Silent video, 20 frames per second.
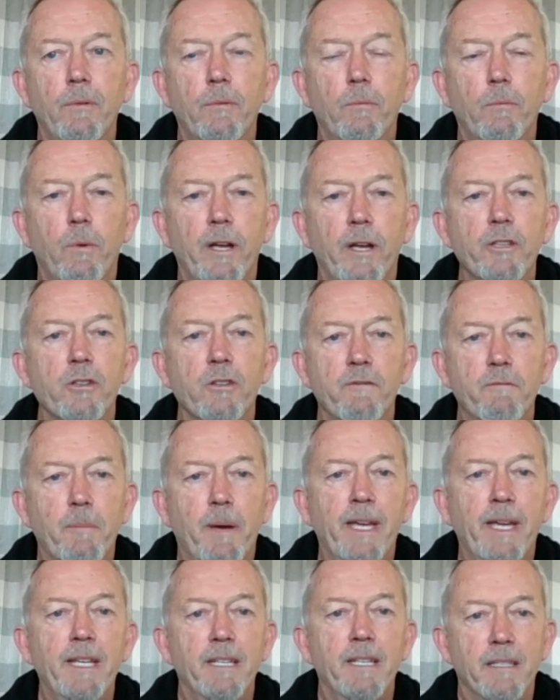Once you've
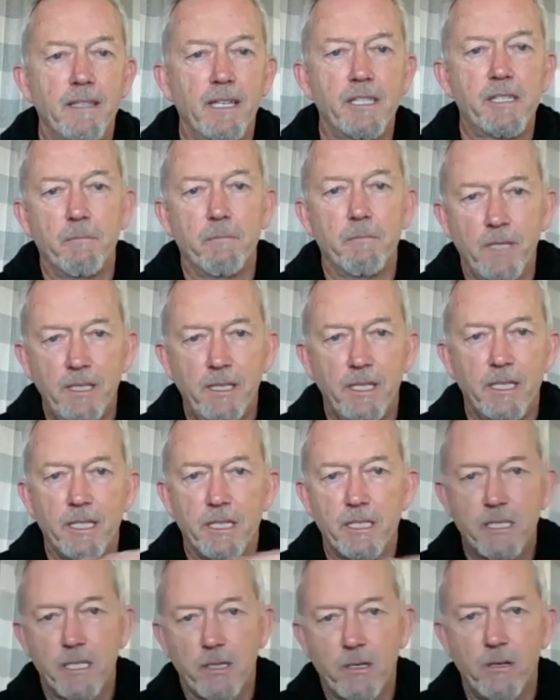made it, doesn't mean that
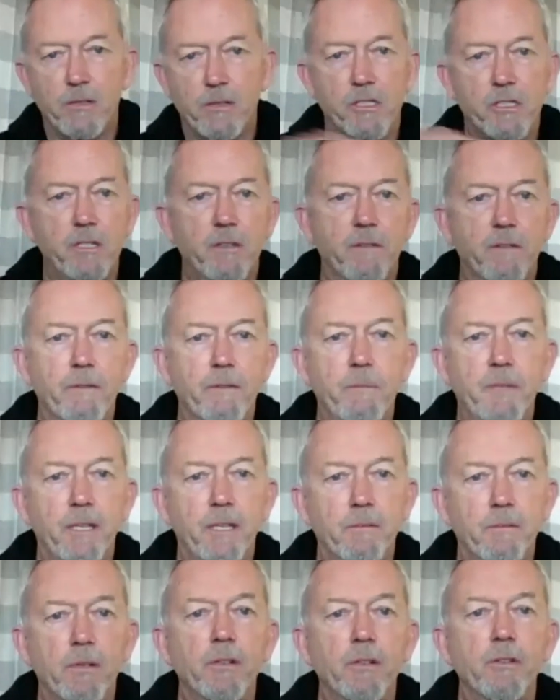it's a constant from
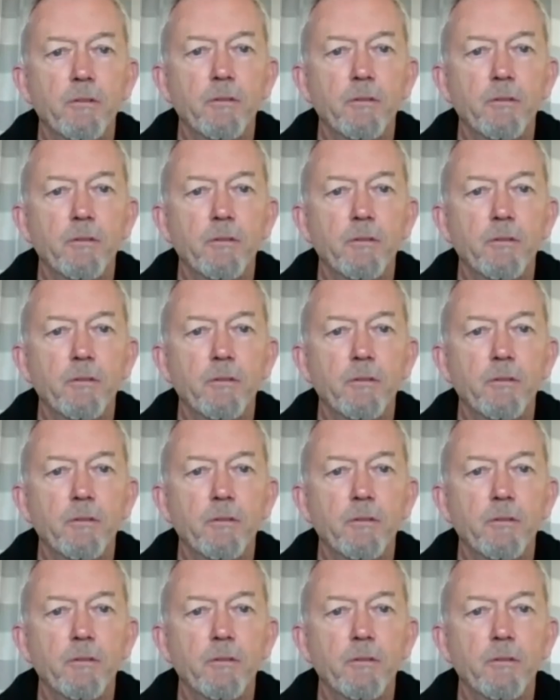there on.